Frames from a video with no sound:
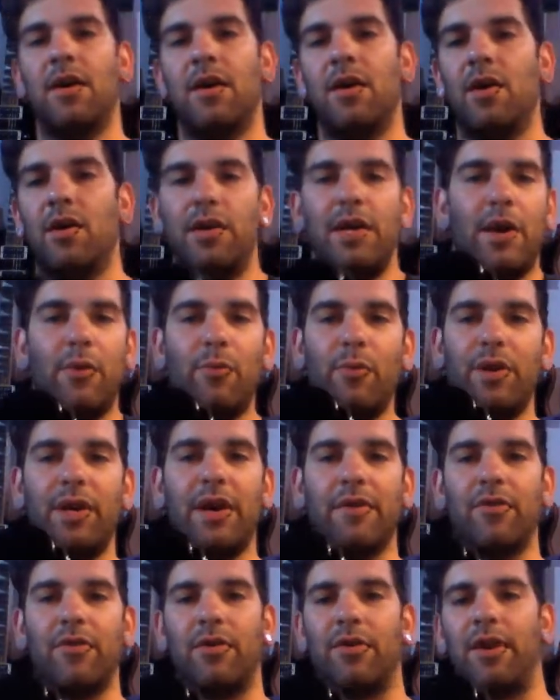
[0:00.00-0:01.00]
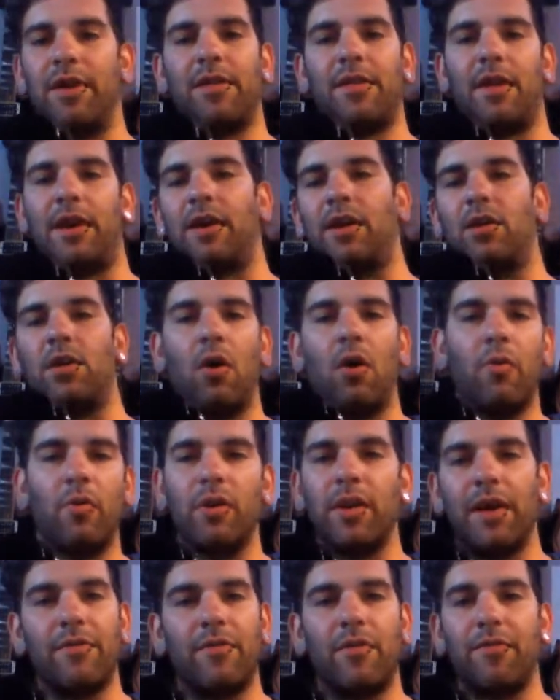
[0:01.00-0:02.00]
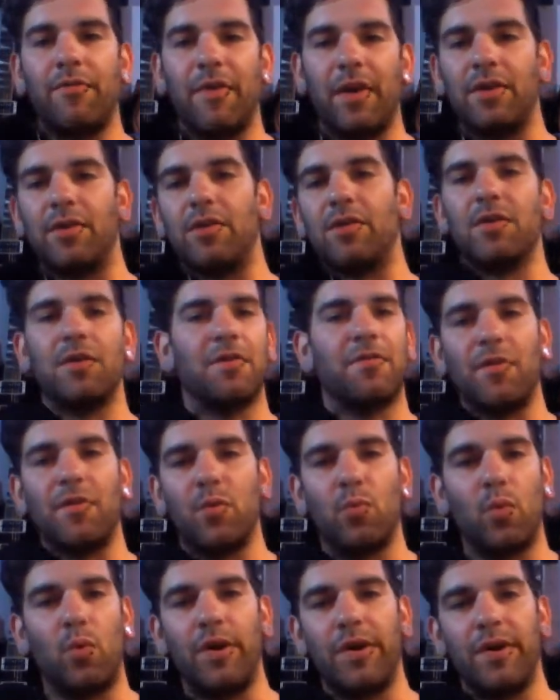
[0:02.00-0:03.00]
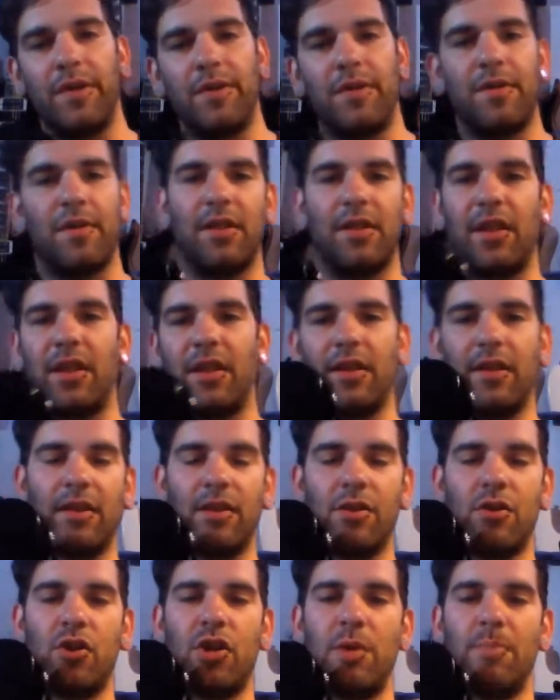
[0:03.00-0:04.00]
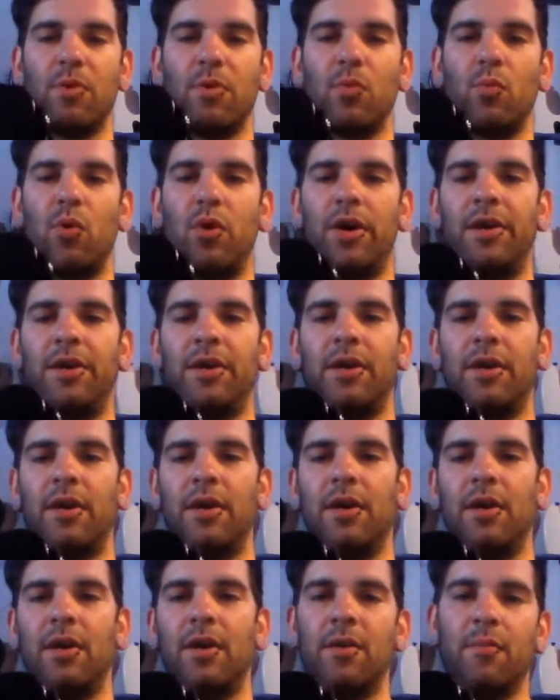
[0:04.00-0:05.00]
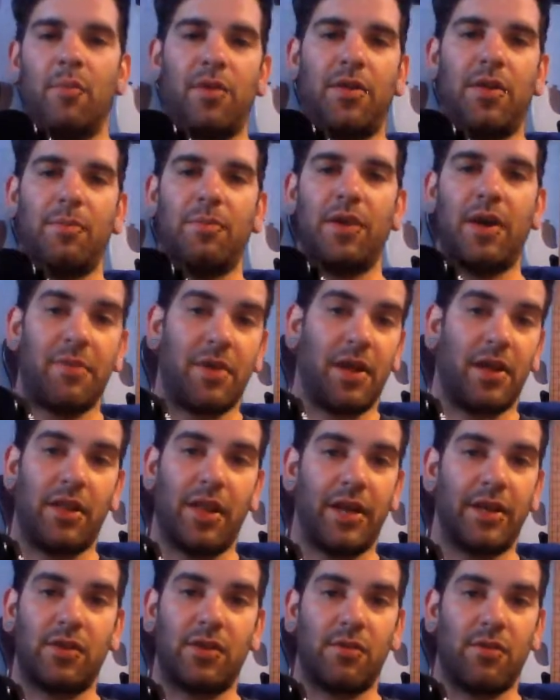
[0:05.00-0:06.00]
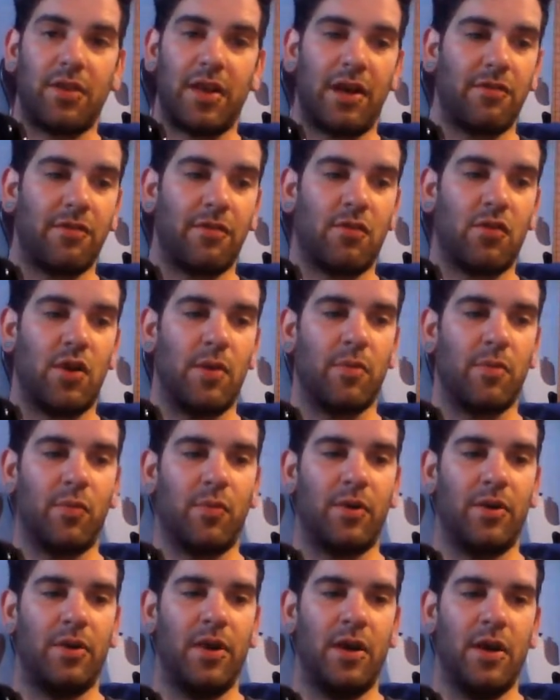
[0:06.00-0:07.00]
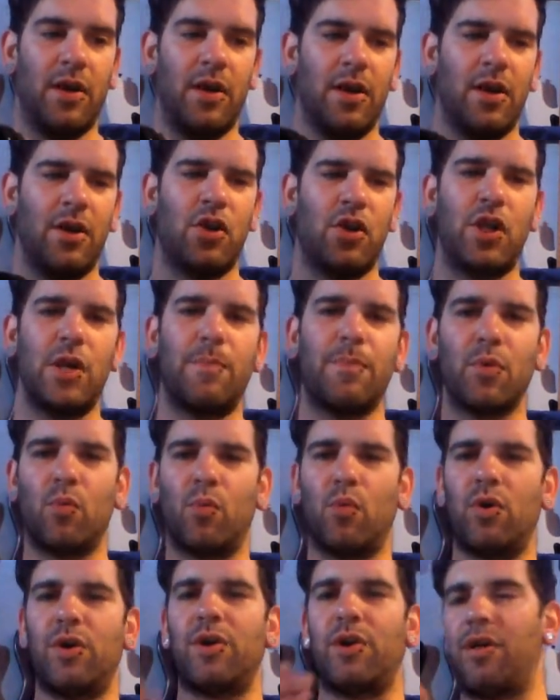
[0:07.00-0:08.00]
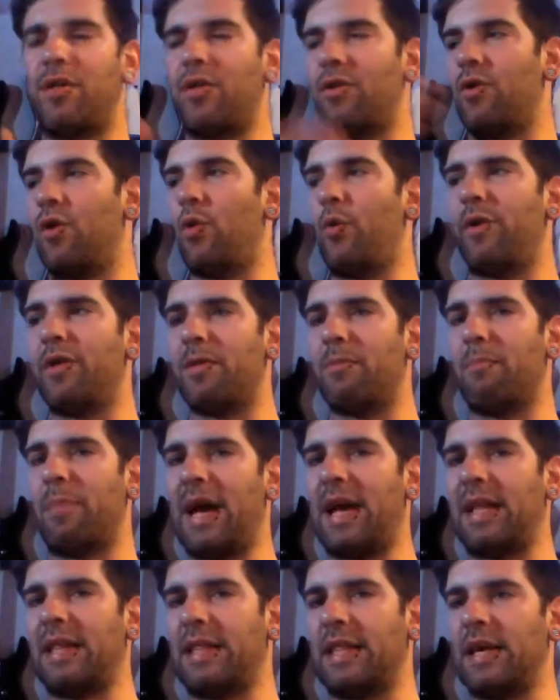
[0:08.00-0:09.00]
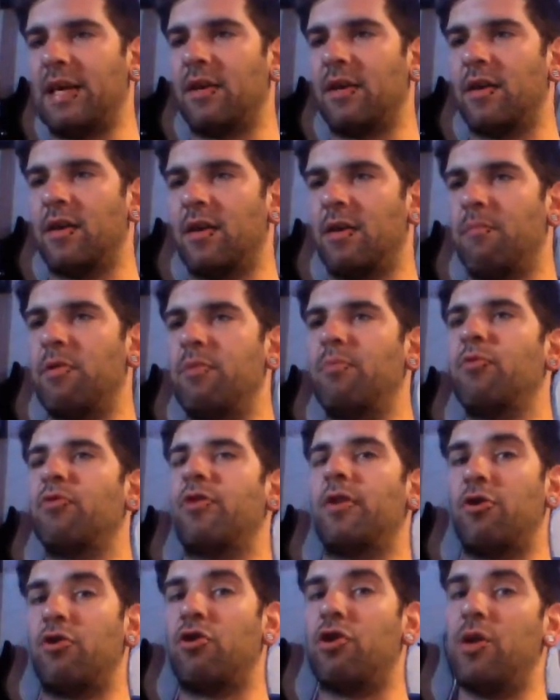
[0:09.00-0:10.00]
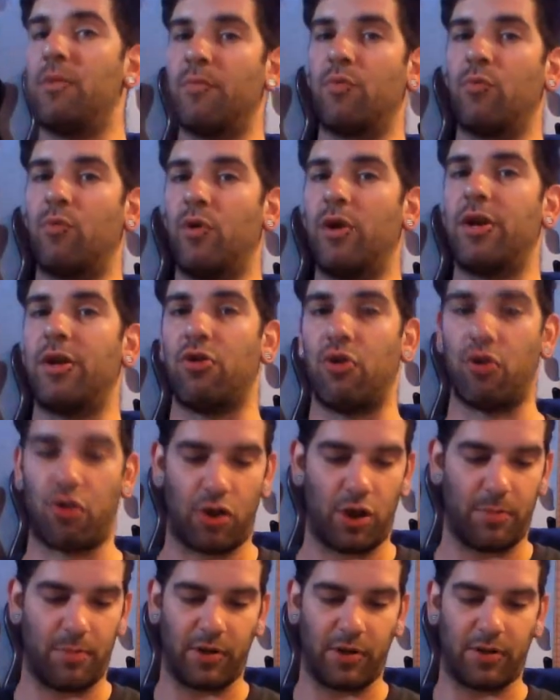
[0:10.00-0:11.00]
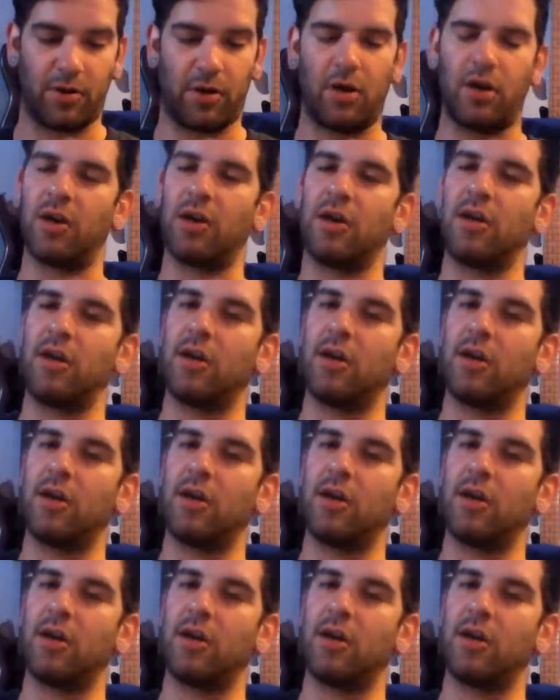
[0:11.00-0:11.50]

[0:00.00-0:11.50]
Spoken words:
Yeah, whatever. It's like a lower level Fender, different woods, cheaper wood. But sometimes I like the sound of cheaper wood. Cheaper wood isn't always a bad thing. People think cheaper wood, it's a cheap guitar.